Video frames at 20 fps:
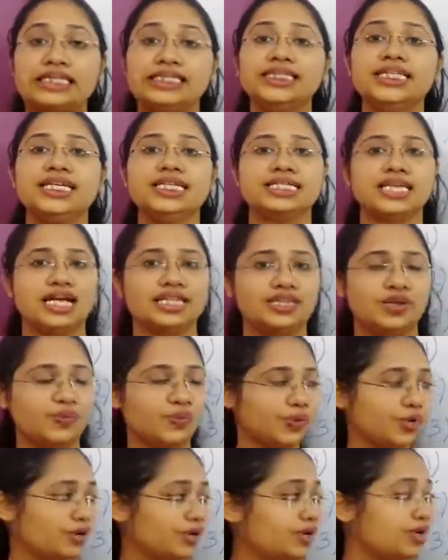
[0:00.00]
These are the
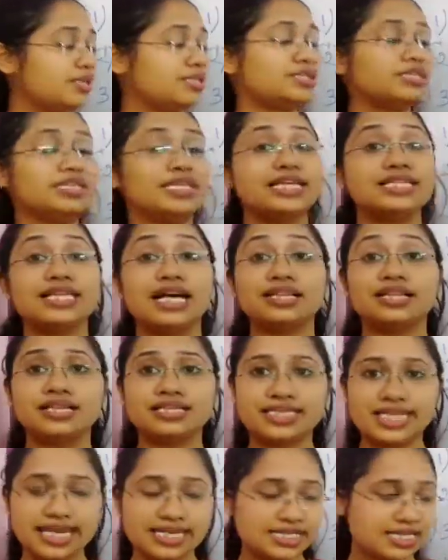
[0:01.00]
words, these are the
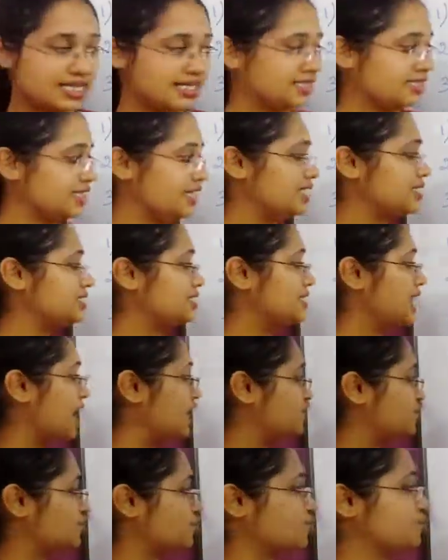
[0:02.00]
sentences
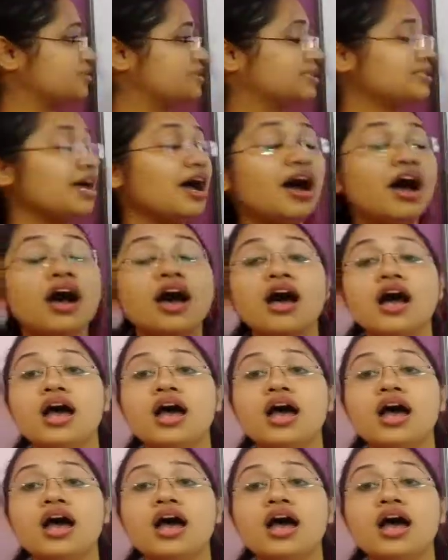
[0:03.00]
that shows the